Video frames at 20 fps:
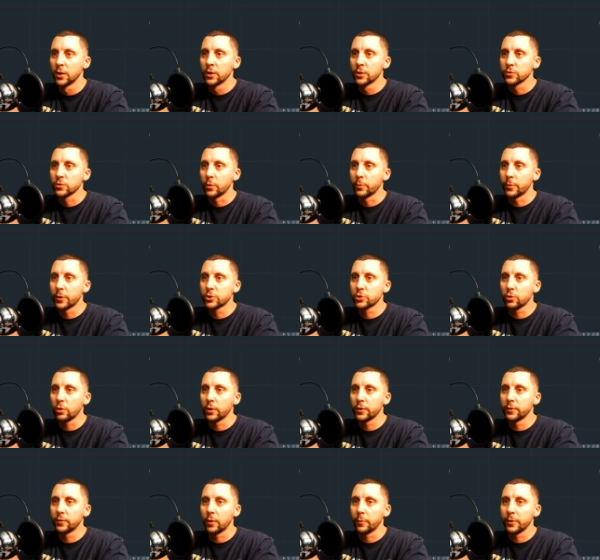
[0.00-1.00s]
So I'm going to draw a
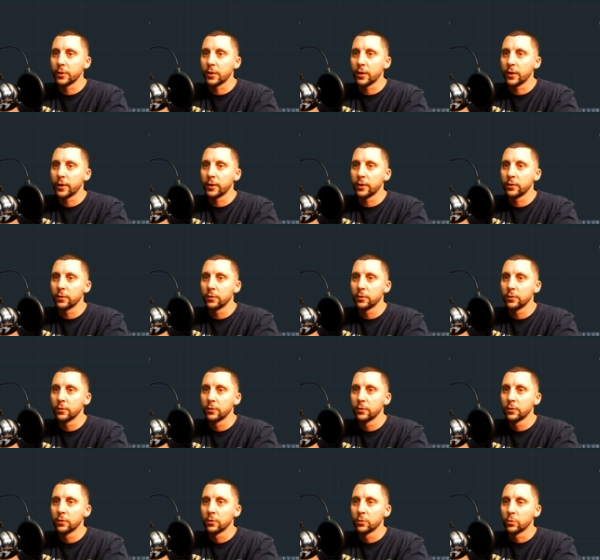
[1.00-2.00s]
dummy line
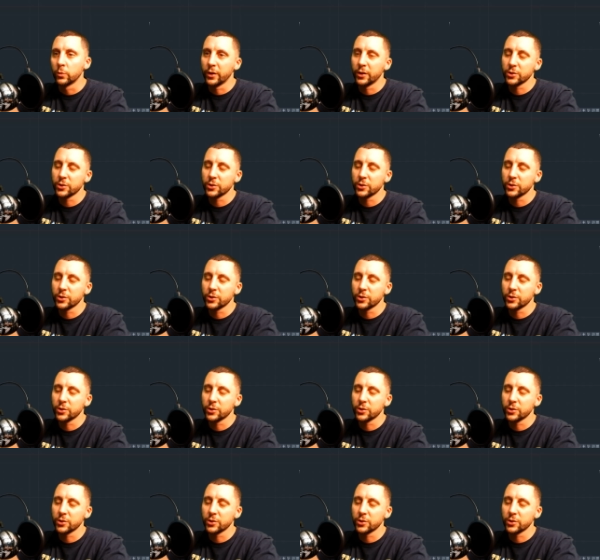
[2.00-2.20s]
well,